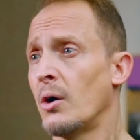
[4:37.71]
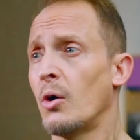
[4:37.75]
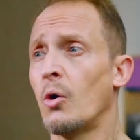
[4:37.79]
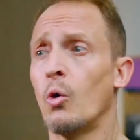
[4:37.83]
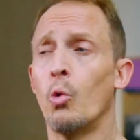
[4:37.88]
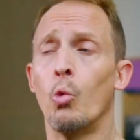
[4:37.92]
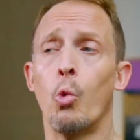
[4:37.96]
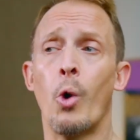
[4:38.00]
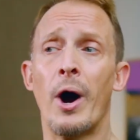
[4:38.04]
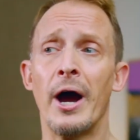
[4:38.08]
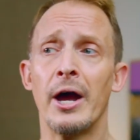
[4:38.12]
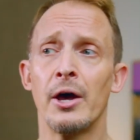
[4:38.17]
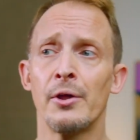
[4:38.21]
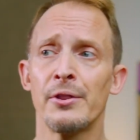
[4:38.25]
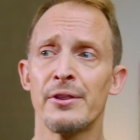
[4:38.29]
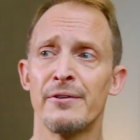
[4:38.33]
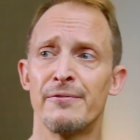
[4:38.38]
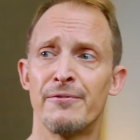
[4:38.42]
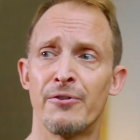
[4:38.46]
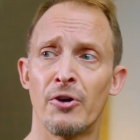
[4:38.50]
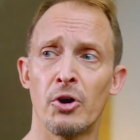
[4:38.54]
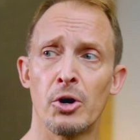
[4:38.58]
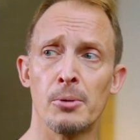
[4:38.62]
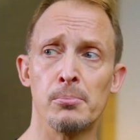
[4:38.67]
while the
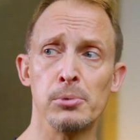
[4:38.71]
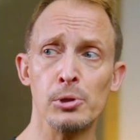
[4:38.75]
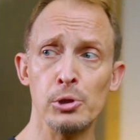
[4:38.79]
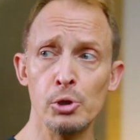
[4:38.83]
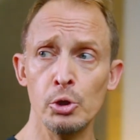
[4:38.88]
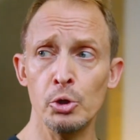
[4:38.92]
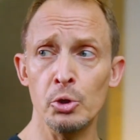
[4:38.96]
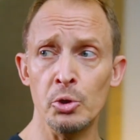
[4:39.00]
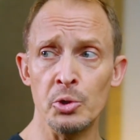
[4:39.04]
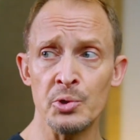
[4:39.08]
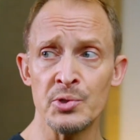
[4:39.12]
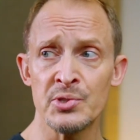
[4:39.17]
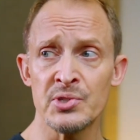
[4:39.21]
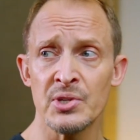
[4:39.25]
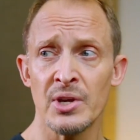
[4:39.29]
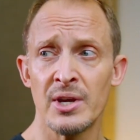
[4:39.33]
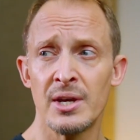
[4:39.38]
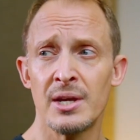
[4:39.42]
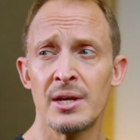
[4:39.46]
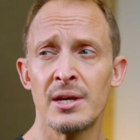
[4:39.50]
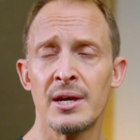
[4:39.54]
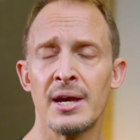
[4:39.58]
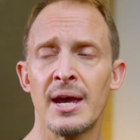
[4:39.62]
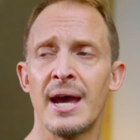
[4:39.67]
verb lose
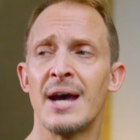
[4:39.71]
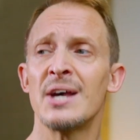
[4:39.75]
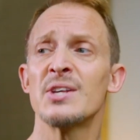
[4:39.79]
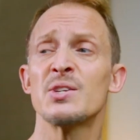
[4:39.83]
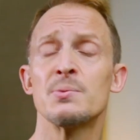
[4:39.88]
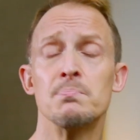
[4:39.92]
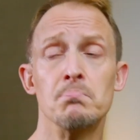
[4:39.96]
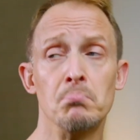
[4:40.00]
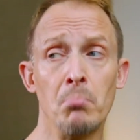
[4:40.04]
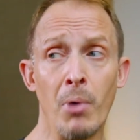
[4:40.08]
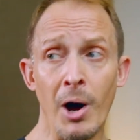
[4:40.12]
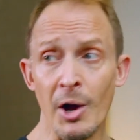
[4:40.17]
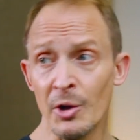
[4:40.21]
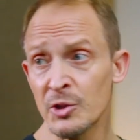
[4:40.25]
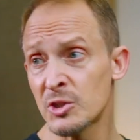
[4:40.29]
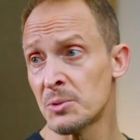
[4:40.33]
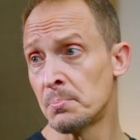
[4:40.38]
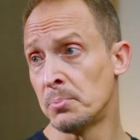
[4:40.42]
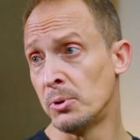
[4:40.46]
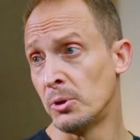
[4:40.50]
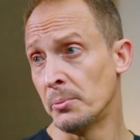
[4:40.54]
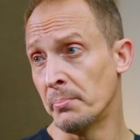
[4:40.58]
has multiple